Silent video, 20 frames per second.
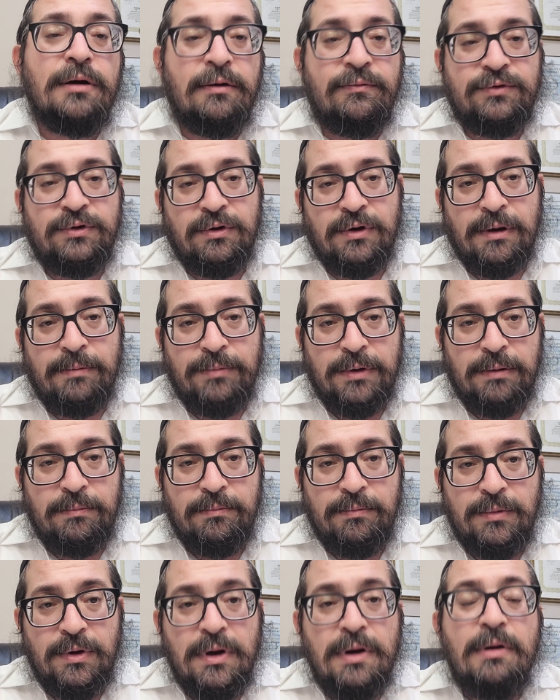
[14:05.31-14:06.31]
of the Rambam.
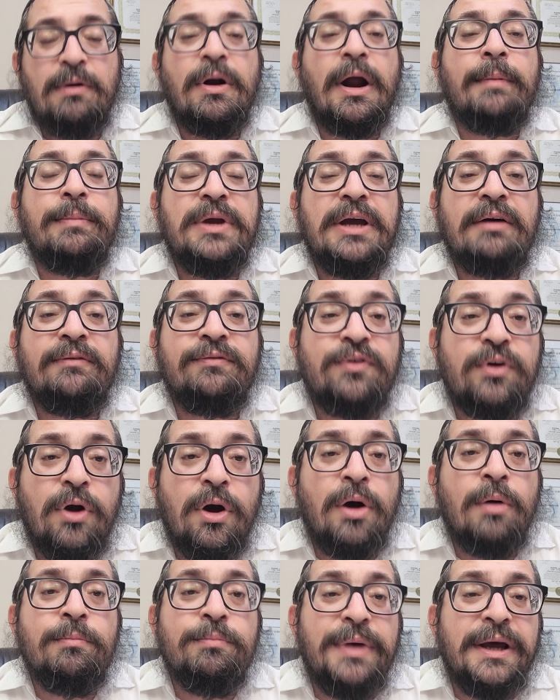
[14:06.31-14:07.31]
Rabbi
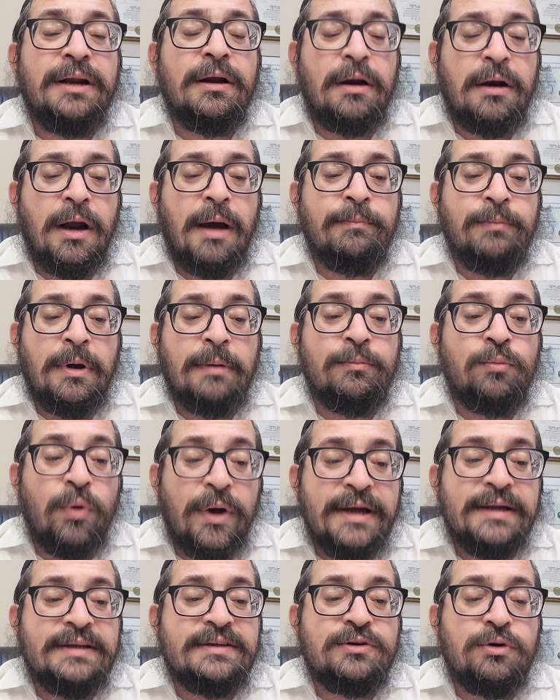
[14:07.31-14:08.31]
Avrohom ben Harambam
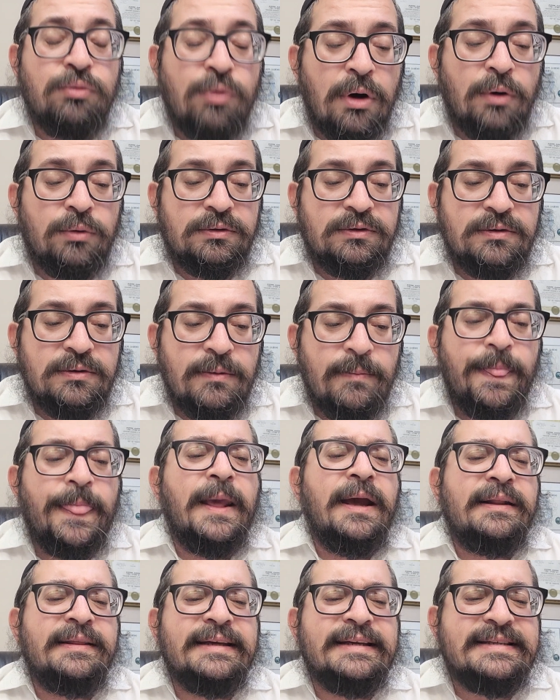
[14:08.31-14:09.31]
writes, quote,
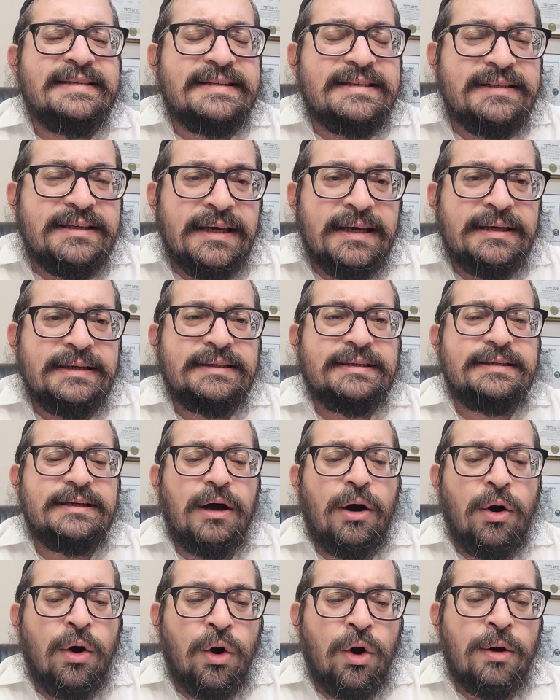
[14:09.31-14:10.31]
"The 6
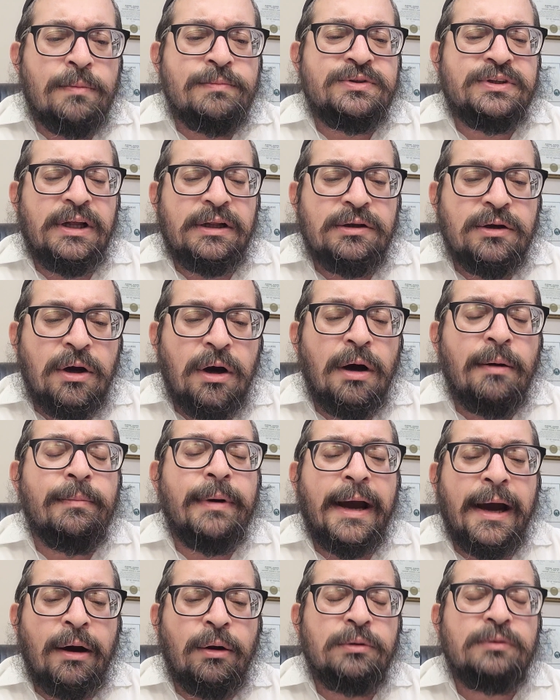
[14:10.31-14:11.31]
arms that come
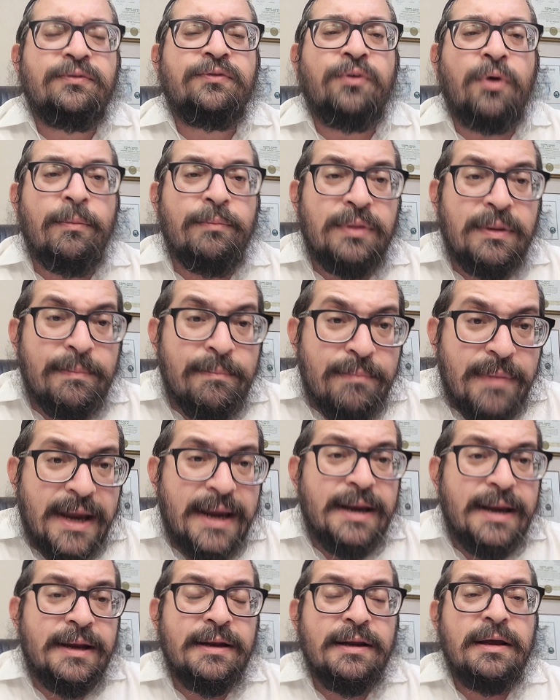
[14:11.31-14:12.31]
out from the
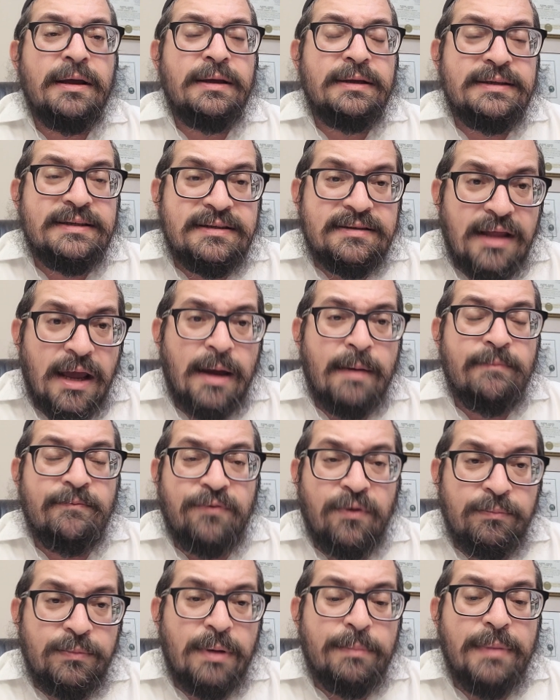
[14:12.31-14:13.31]
main stem,
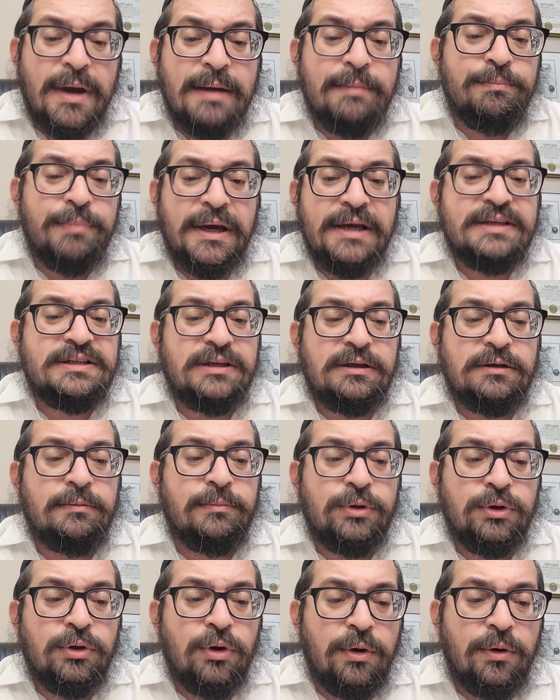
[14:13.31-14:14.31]
from the main base of the
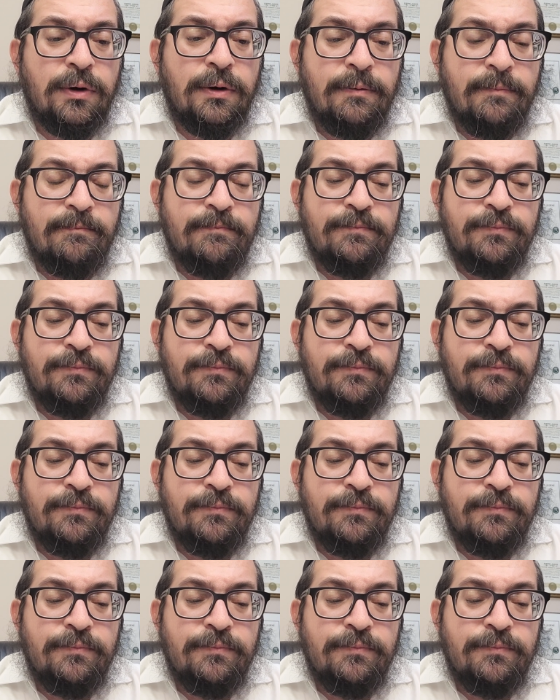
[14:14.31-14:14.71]
menorah,